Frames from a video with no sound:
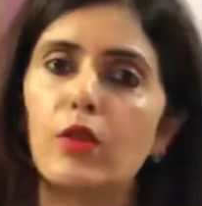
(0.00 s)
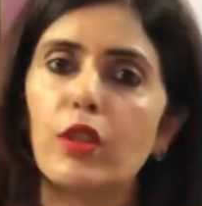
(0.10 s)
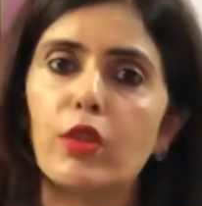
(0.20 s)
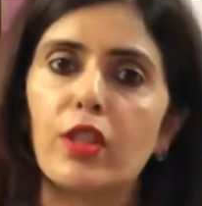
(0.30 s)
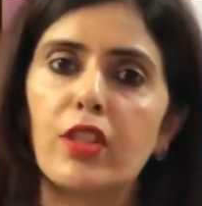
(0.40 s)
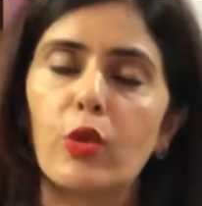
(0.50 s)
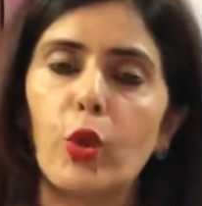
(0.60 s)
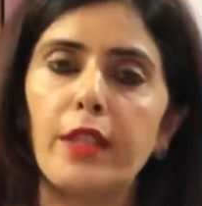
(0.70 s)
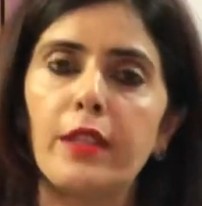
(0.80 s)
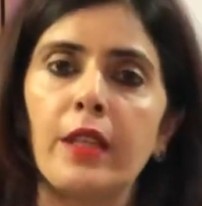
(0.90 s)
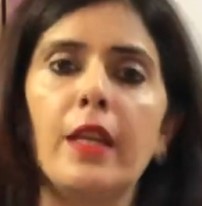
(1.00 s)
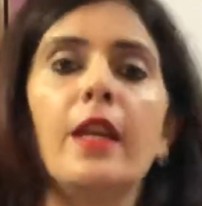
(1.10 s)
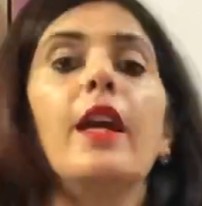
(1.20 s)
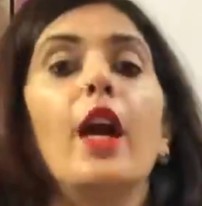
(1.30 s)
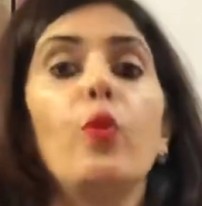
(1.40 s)
is also destroyed.
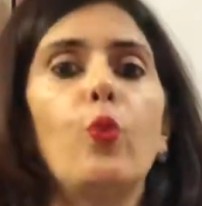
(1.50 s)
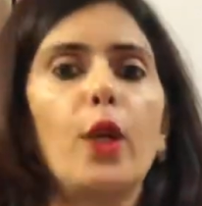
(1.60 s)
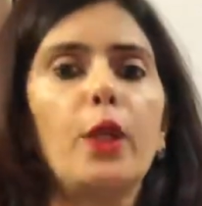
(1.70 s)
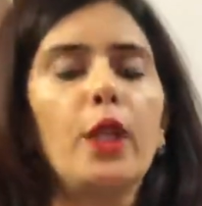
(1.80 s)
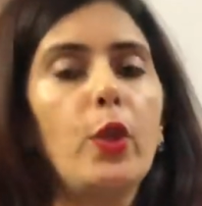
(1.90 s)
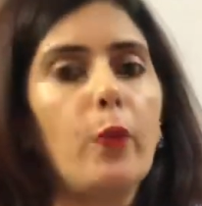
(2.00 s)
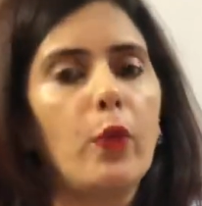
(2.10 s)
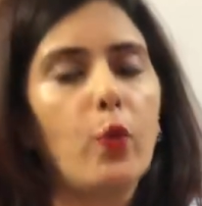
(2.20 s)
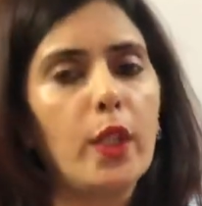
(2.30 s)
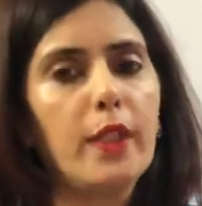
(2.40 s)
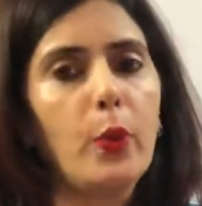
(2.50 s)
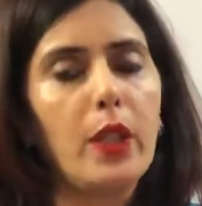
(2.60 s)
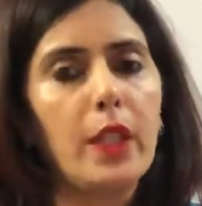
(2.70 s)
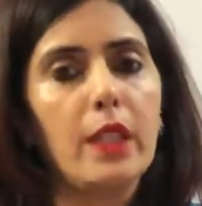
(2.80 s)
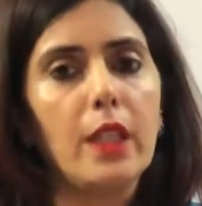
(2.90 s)
And what did we
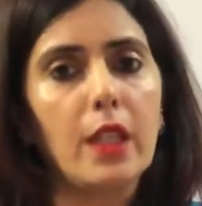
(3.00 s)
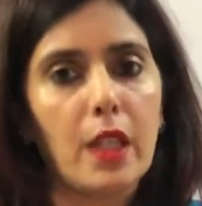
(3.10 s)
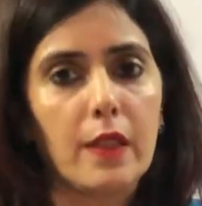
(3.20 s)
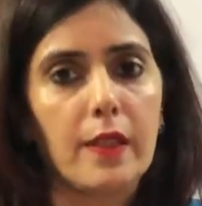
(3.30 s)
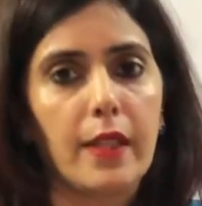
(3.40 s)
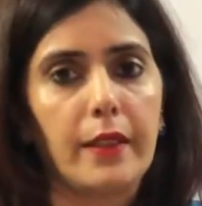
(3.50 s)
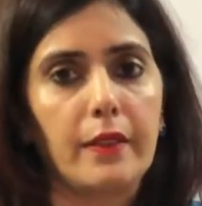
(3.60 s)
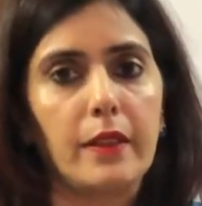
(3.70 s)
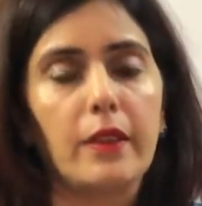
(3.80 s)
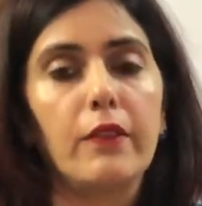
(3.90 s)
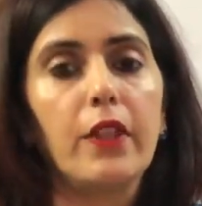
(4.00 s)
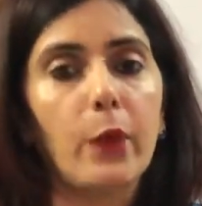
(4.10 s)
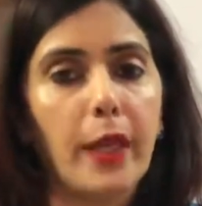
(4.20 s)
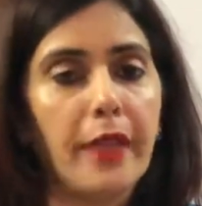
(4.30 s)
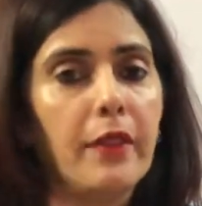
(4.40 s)
read in class 9th? We
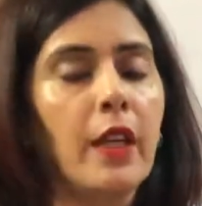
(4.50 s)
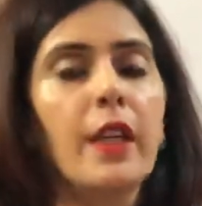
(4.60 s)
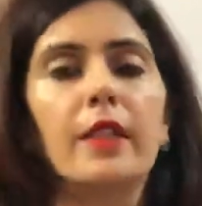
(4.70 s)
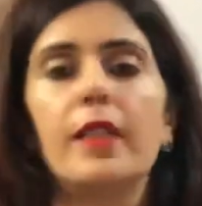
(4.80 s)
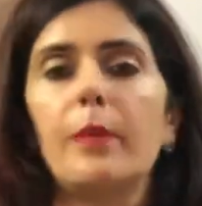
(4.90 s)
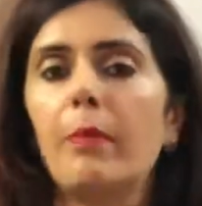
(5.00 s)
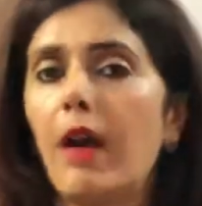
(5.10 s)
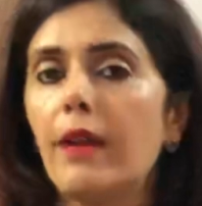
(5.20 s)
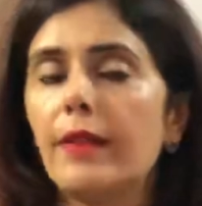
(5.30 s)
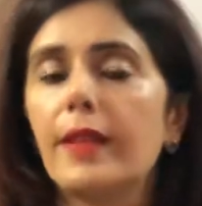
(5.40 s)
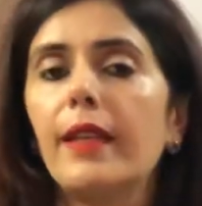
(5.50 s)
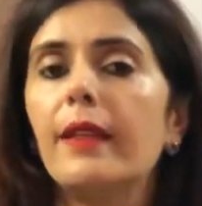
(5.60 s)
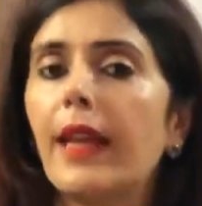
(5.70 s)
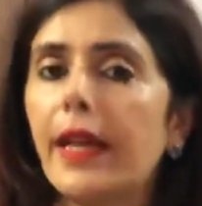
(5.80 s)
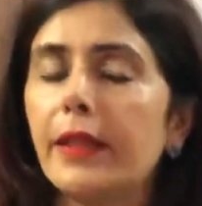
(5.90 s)
read that mass
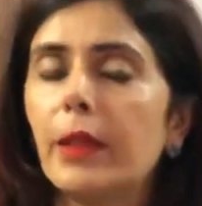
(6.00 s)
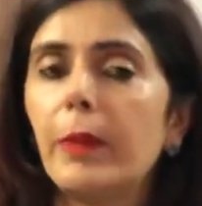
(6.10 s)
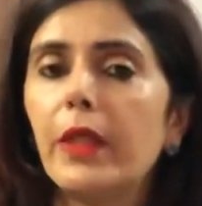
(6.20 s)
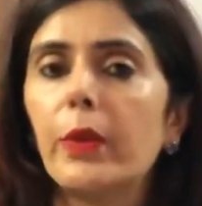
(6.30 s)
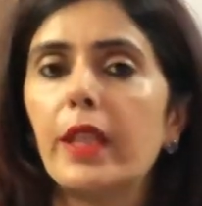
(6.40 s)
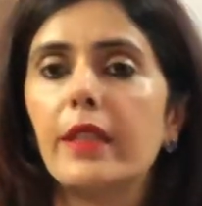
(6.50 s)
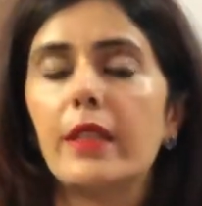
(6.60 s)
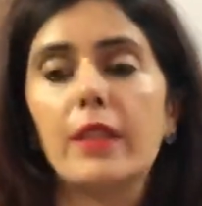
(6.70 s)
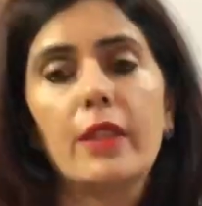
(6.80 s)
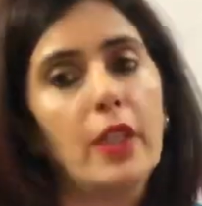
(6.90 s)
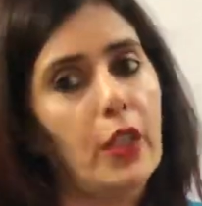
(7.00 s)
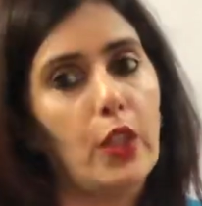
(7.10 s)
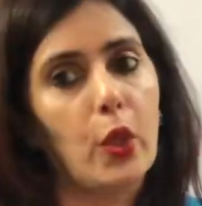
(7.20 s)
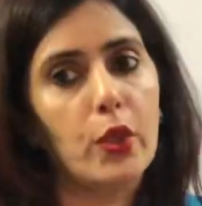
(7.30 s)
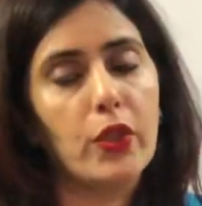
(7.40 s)
can neither be created
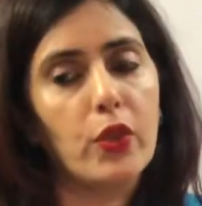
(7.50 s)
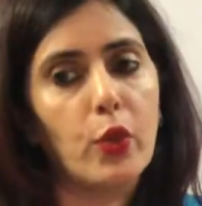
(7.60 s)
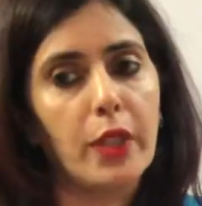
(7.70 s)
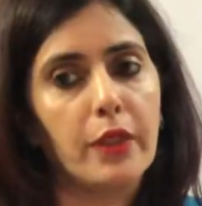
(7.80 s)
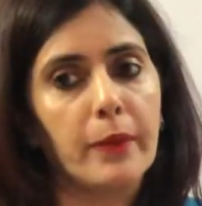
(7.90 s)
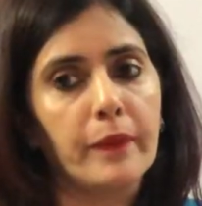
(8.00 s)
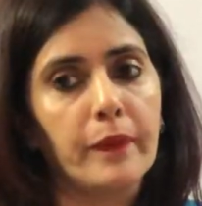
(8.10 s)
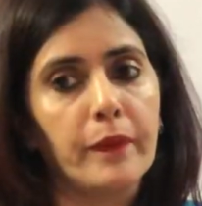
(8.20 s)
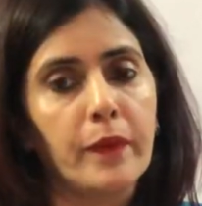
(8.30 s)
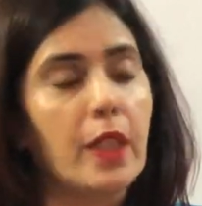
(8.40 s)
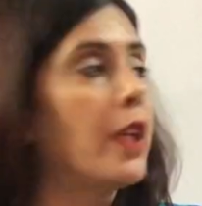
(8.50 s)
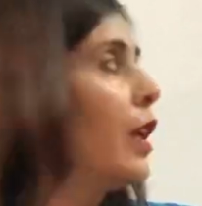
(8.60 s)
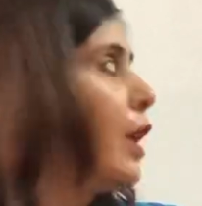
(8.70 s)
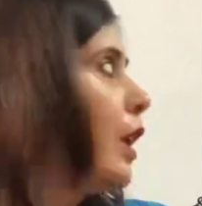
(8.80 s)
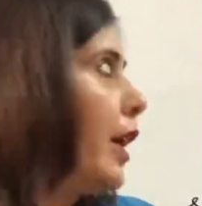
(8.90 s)
nor destroyed.
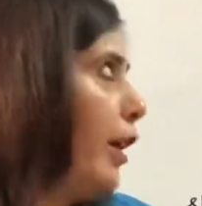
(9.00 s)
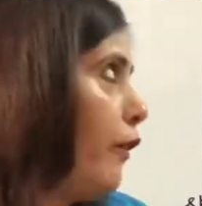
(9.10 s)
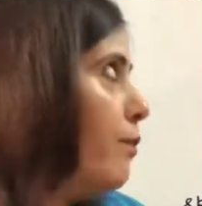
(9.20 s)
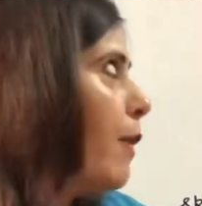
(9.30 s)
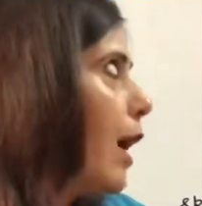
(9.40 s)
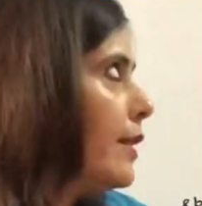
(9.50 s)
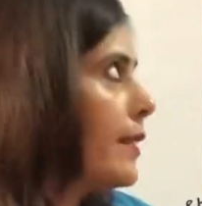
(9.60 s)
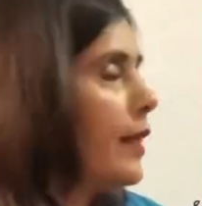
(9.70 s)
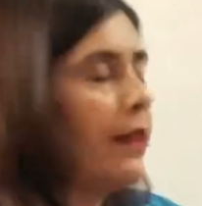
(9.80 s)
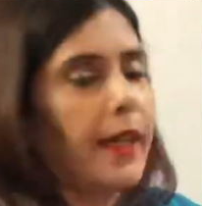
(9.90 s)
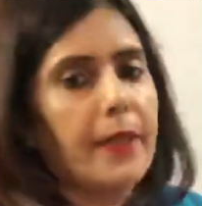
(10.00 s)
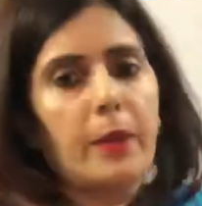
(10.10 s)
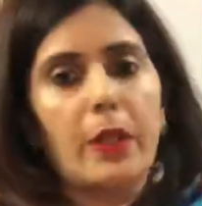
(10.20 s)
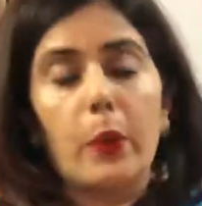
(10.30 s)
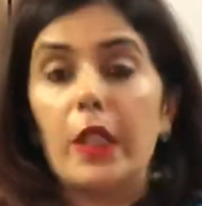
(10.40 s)
If mass can neither
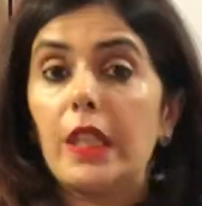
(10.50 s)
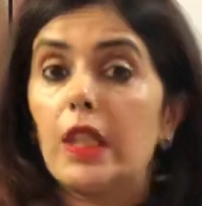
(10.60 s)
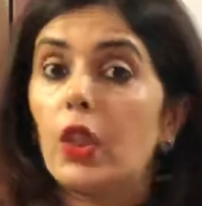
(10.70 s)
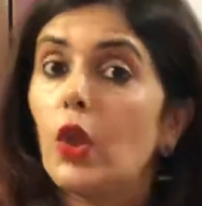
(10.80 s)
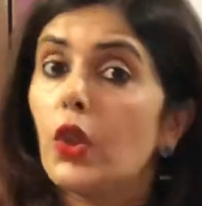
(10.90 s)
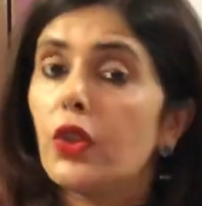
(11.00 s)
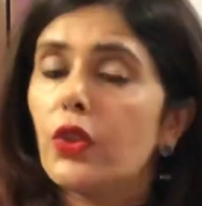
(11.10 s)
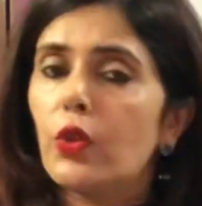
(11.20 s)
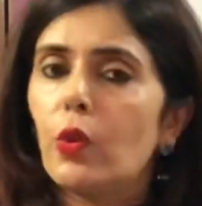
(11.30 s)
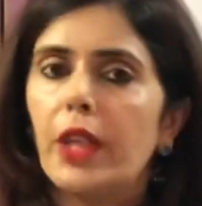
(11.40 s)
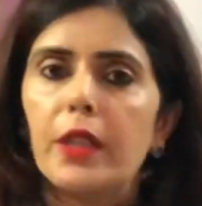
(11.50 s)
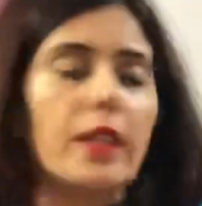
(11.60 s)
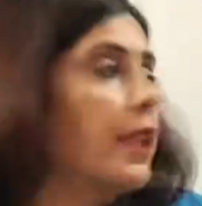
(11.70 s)
be created nor destroyed,